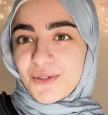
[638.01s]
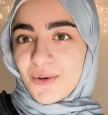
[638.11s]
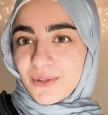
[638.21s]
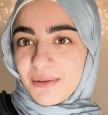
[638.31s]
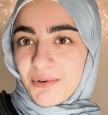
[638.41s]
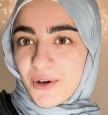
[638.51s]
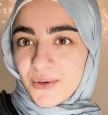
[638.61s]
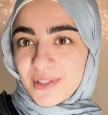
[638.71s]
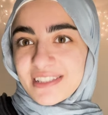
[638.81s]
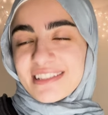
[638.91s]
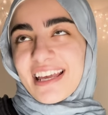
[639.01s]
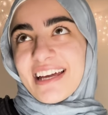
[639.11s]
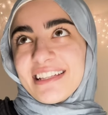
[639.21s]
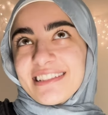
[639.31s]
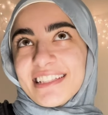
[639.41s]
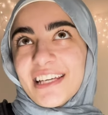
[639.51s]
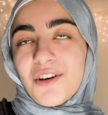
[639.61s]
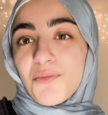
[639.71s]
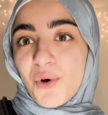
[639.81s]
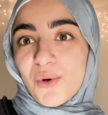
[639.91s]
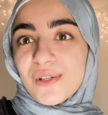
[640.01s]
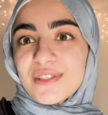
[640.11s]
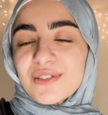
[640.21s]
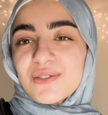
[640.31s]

only posts and polls.